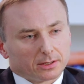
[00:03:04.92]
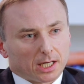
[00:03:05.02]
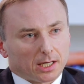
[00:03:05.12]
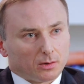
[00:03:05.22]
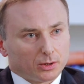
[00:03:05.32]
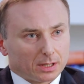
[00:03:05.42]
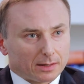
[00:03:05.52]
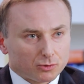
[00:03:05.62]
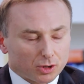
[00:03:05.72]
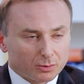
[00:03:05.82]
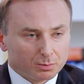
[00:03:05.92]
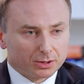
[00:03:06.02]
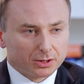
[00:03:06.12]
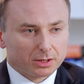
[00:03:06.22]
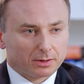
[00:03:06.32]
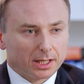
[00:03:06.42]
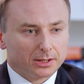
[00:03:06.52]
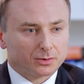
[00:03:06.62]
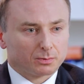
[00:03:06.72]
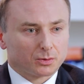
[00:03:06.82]
you'll have drops put in your
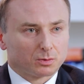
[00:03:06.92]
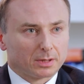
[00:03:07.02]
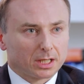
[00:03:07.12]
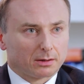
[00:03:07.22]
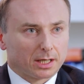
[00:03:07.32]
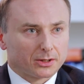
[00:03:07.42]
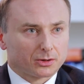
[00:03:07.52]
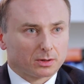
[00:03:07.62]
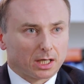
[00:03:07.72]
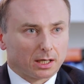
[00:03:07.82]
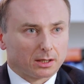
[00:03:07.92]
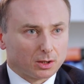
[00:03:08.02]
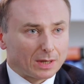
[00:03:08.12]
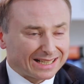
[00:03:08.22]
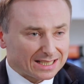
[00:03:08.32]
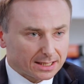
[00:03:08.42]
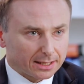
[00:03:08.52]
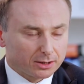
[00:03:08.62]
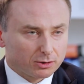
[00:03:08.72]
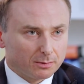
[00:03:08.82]
eyes, which will make your eyes,
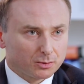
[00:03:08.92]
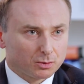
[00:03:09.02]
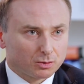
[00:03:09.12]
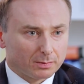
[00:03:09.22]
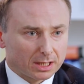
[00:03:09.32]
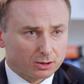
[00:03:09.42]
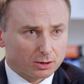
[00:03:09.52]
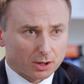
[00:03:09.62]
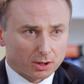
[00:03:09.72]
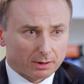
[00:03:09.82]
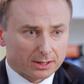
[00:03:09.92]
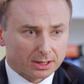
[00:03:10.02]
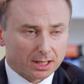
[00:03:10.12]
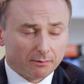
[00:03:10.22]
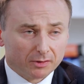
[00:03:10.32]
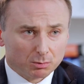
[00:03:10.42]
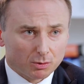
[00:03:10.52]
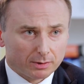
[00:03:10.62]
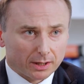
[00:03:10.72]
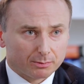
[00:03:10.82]
anaesthetic drops, which will make sure that your eyes are comfortable
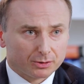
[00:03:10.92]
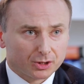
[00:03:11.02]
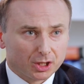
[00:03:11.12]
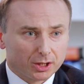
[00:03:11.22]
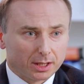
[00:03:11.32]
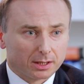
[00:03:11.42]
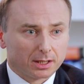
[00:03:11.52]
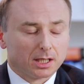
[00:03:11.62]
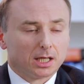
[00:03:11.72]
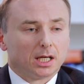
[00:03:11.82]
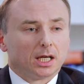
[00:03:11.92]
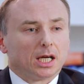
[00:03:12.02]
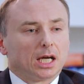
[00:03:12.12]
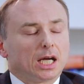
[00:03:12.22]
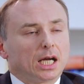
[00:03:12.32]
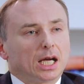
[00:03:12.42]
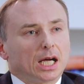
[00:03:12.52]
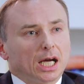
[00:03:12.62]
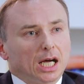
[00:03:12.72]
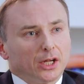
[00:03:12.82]
throughout the procedure.
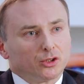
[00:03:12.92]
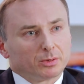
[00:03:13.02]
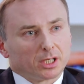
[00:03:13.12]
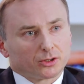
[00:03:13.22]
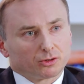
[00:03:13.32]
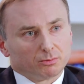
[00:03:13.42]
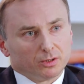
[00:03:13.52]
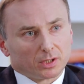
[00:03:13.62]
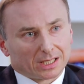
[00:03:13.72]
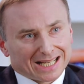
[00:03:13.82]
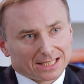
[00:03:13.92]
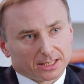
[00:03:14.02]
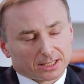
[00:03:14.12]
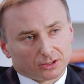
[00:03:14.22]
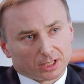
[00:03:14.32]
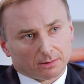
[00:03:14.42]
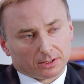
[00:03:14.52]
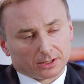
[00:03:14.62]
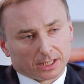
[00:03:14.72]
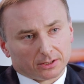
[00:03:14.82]
And you'll be asked to remove your glasses as you go
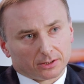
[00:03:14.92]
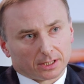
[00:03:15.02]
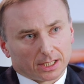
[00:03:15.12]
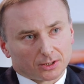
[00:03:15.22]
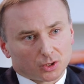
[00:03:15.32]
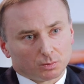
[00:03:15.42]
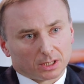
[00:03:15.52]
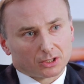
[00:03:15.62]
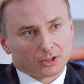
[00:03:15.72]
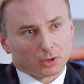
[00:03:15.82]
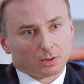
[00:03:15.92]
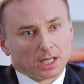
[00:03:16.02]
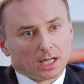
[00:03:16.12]
into the laser suite. So